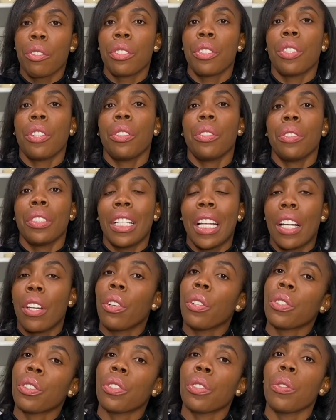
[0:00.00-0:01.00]
So that
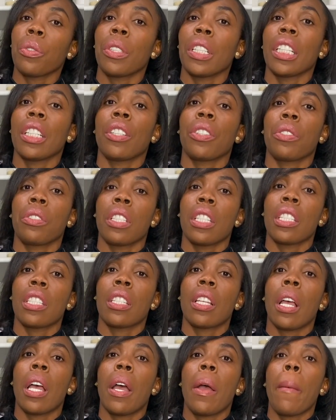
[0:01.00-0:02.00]
also increased